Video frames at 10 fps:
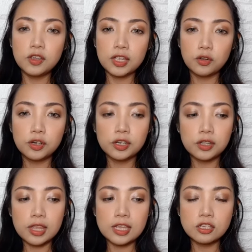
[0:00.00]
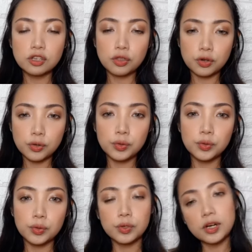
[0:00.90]
You can order this
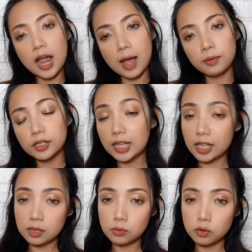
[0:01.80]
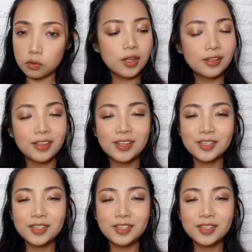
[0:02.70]
through Grab or Lalamove